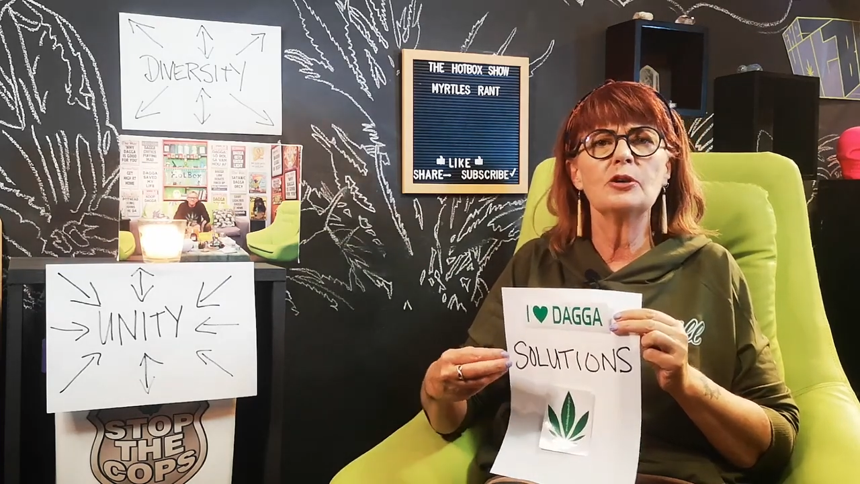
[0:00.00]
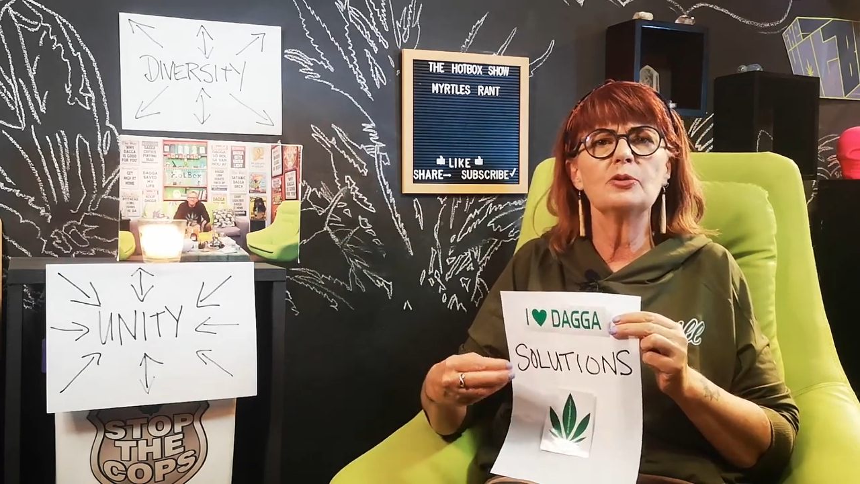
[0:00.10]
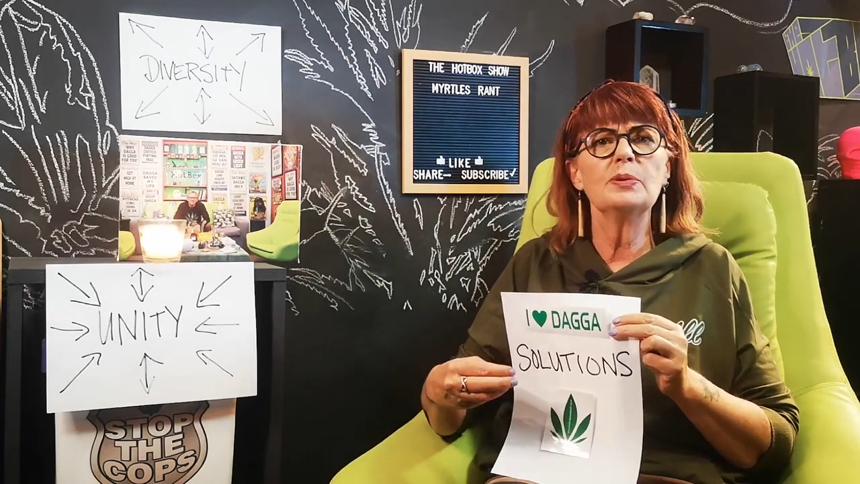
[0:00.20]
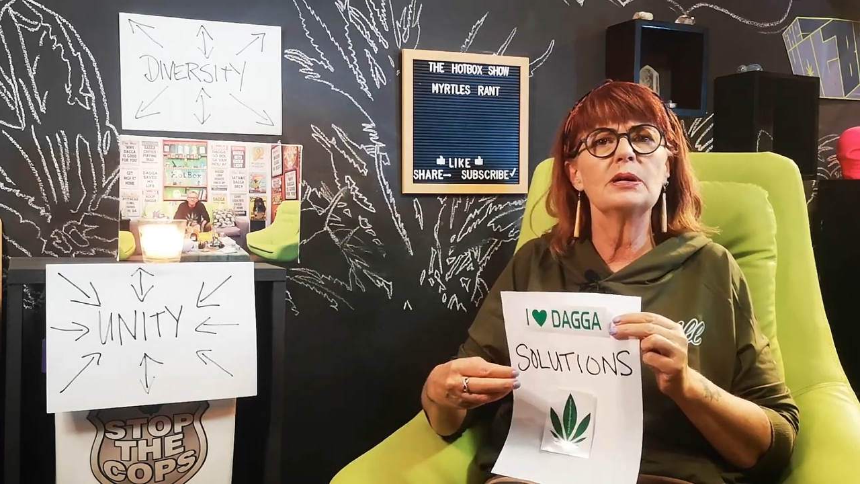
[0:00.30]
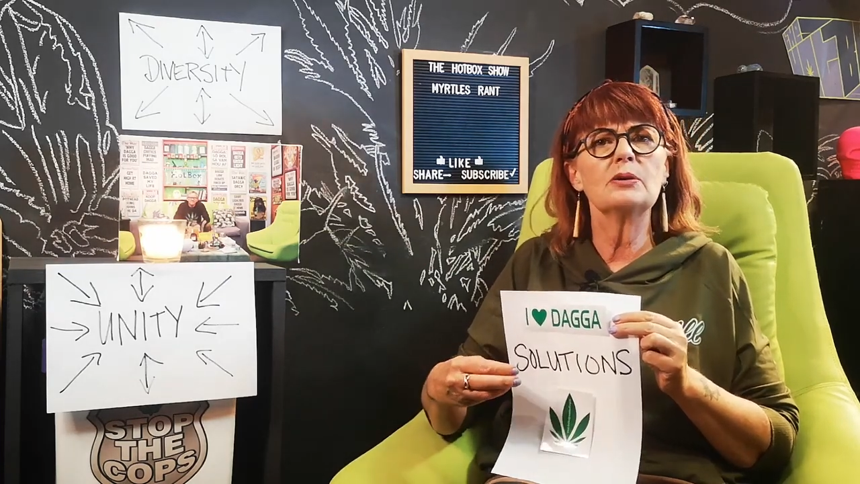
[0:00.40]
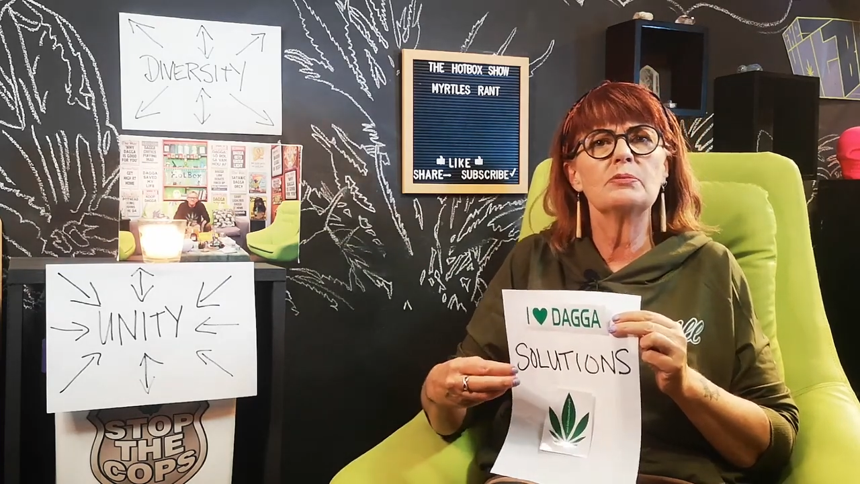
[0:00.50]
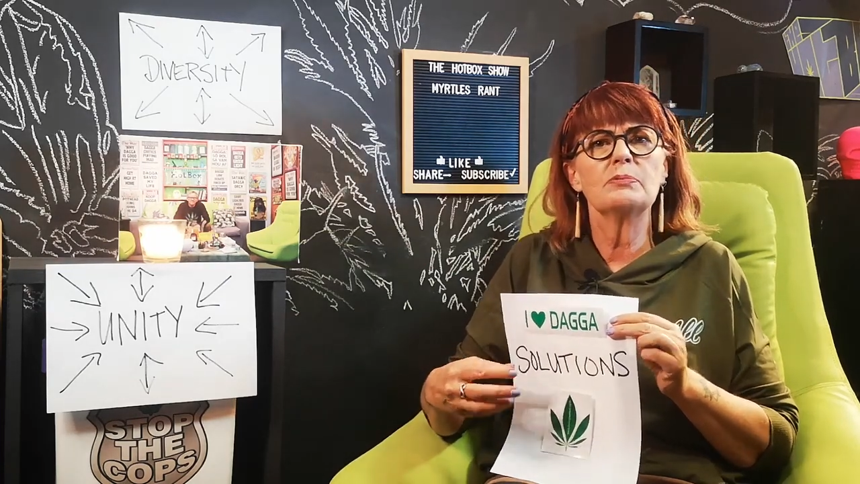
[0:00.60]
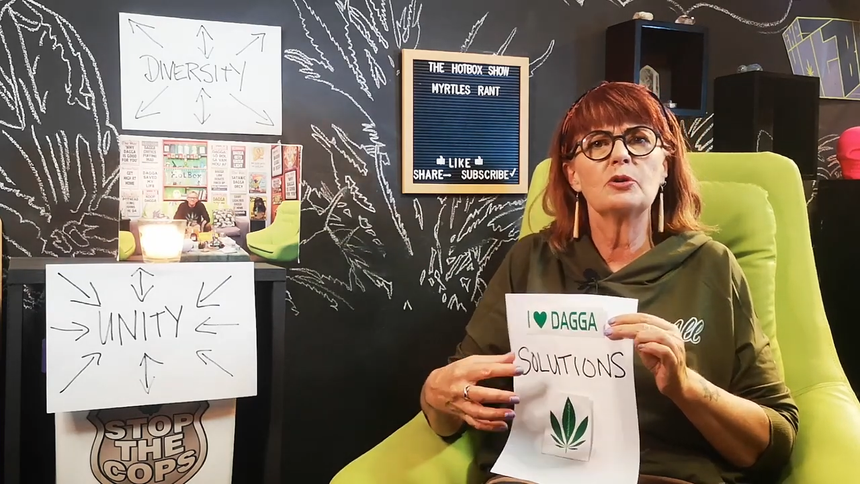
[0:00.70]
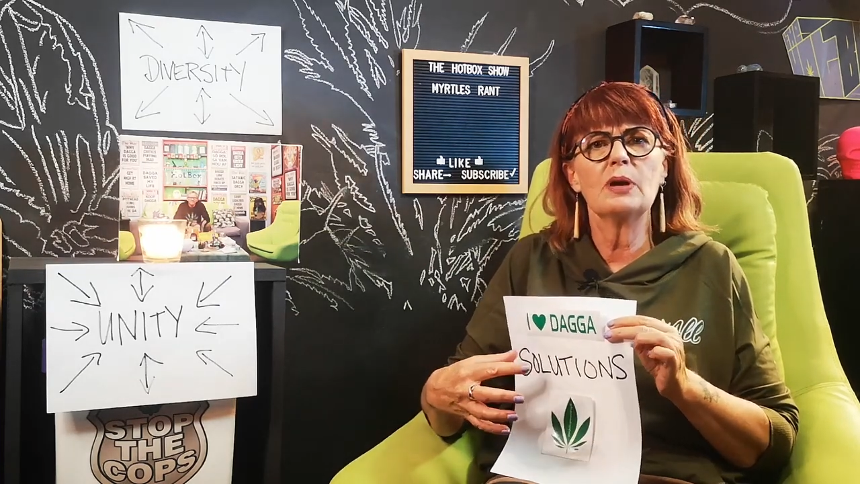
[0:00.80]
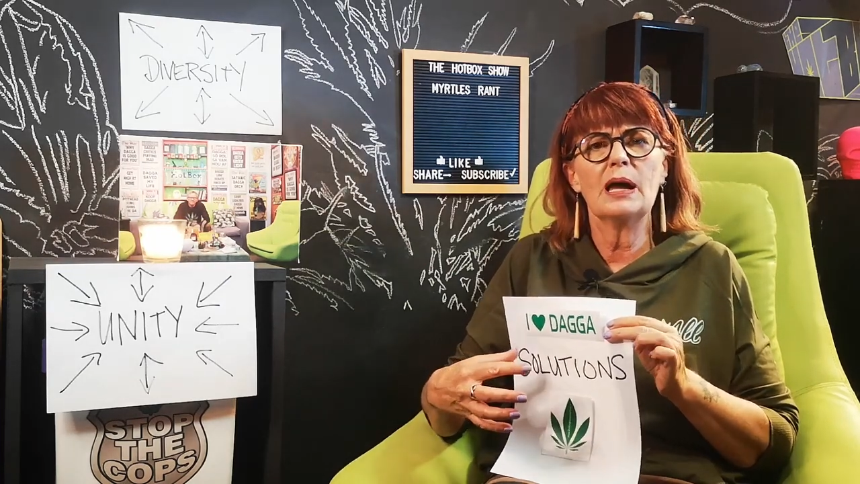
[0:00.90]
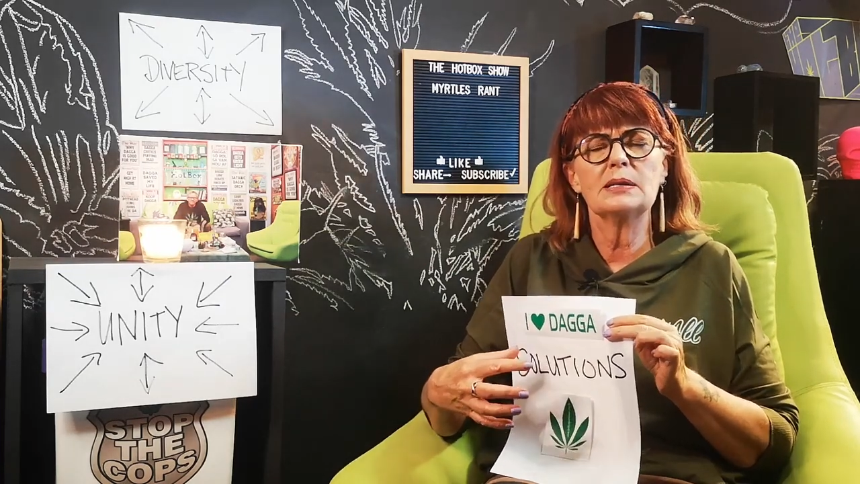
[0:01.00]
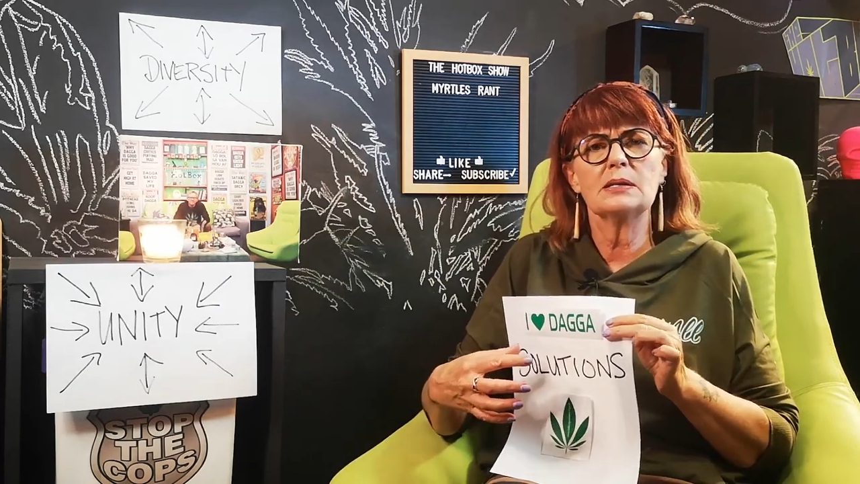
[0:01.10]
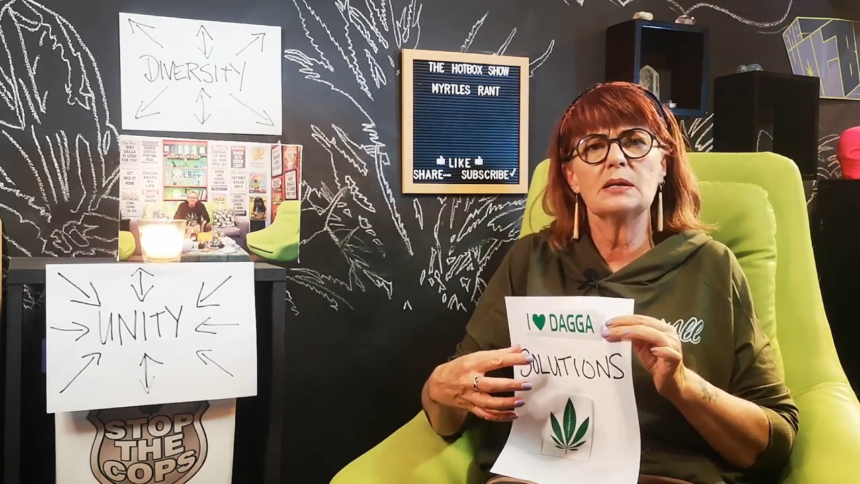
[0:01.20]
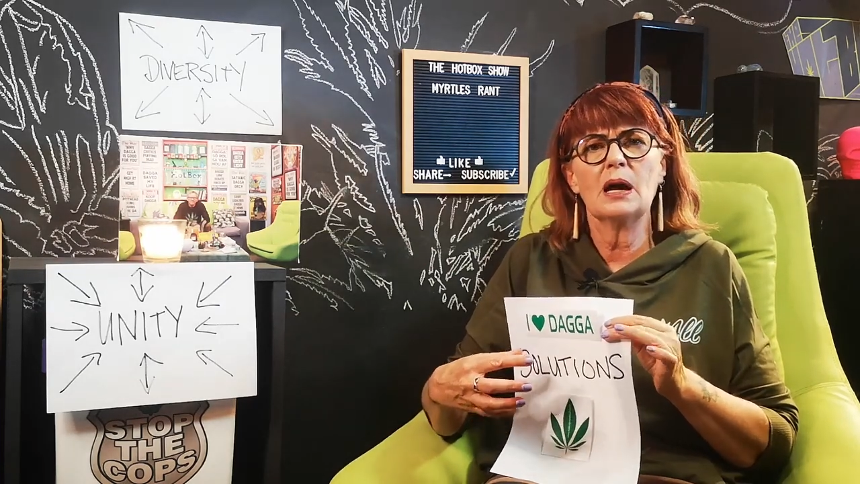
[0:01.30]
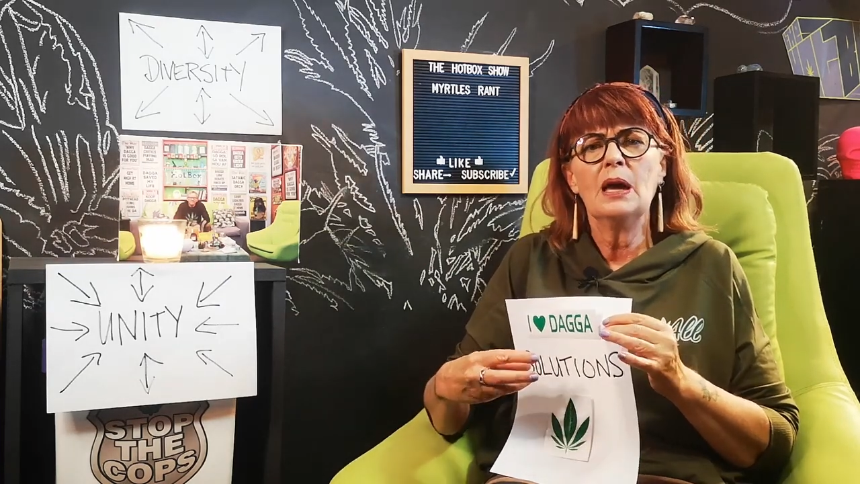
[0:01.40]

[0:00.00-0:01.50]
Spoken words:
do we create